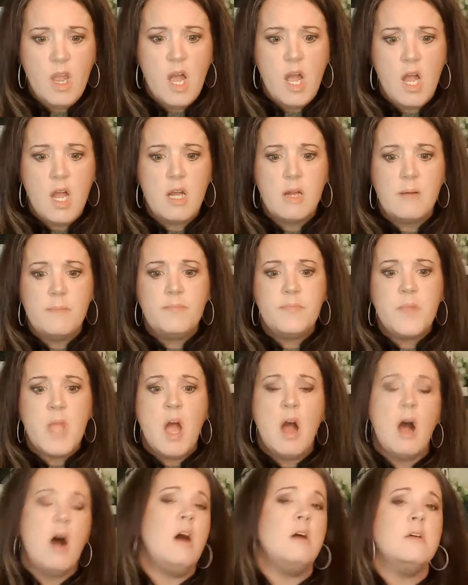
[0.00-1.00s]

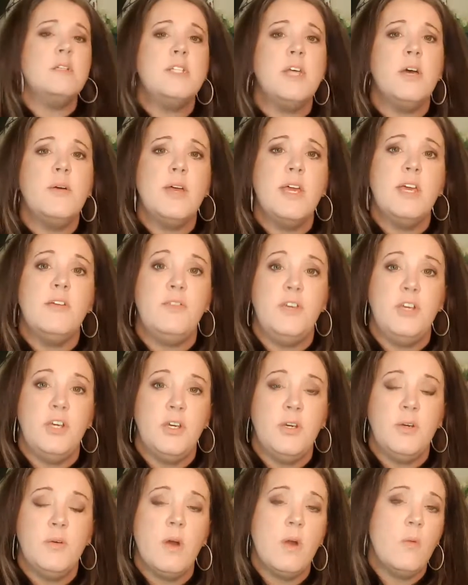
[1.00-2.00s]
Also, if
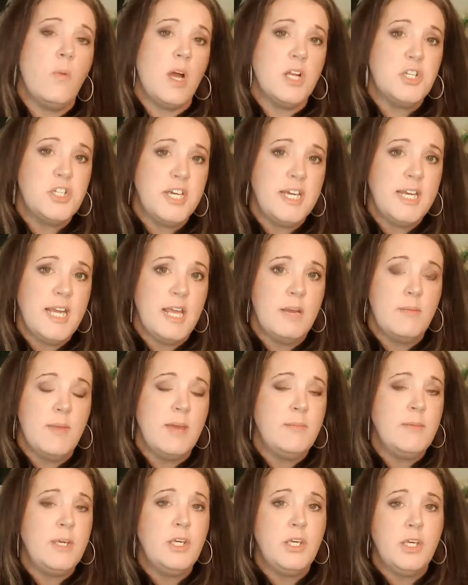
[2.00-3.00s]
you are watching and
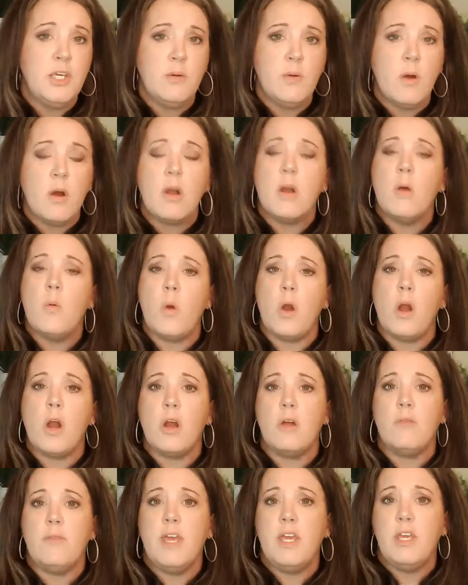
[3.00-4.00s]
maybe you are a
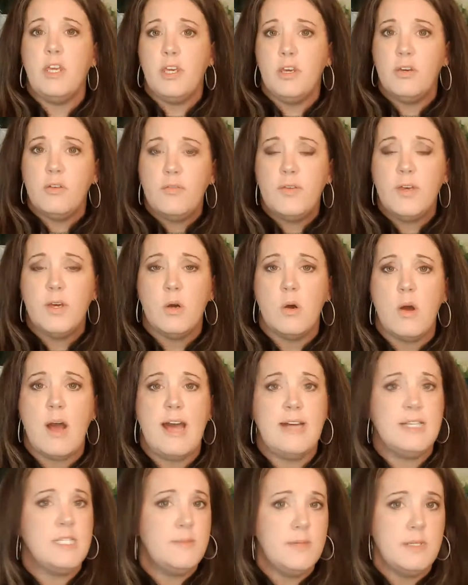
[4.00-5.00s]
worker that you feel
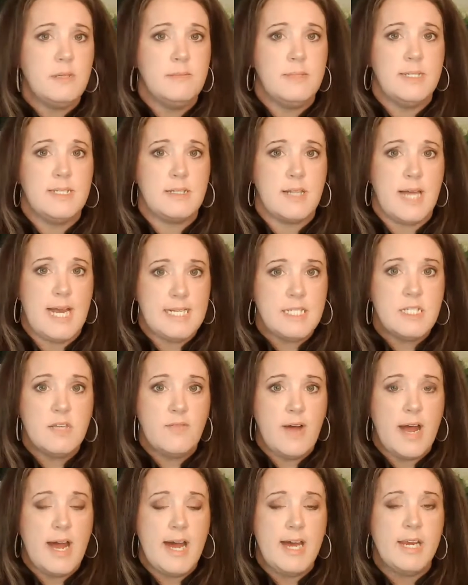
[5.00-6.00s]
has been
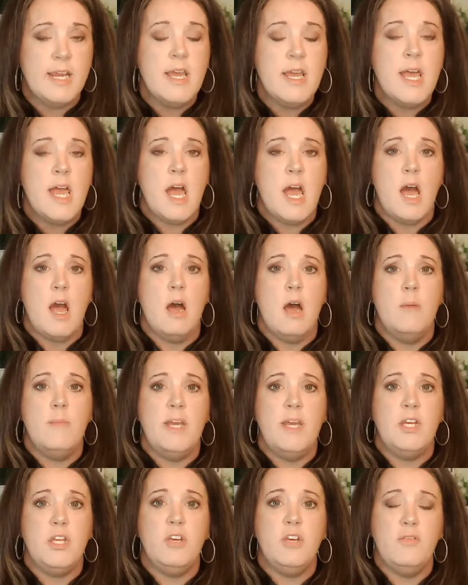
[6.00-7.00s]
misclassified
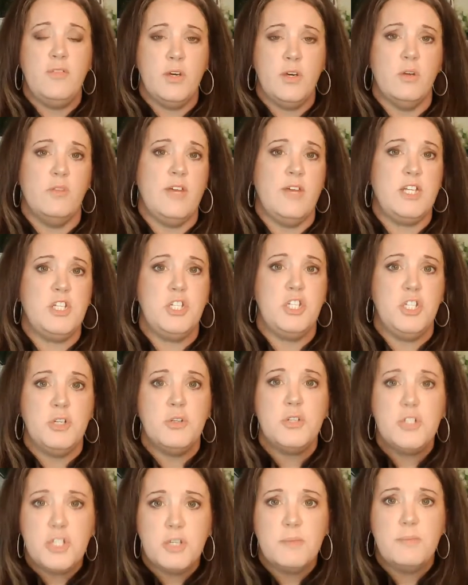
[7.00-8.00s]
and you feel that you
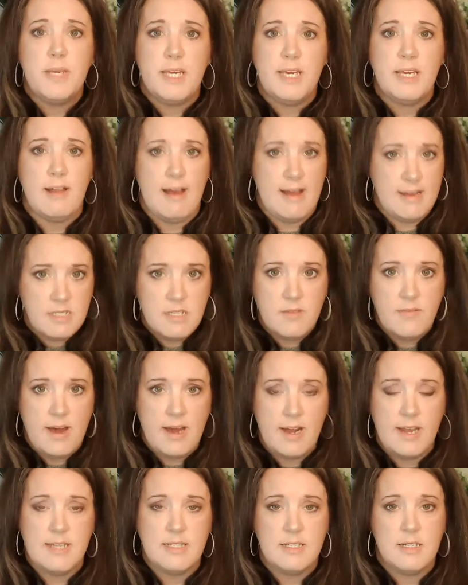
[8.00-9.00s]
should be classified
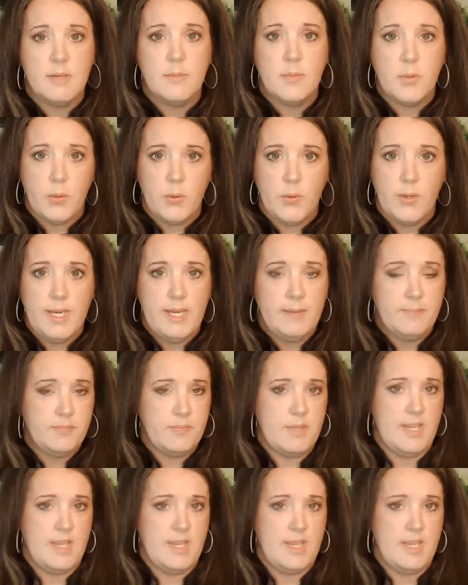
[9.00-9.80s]
as an employee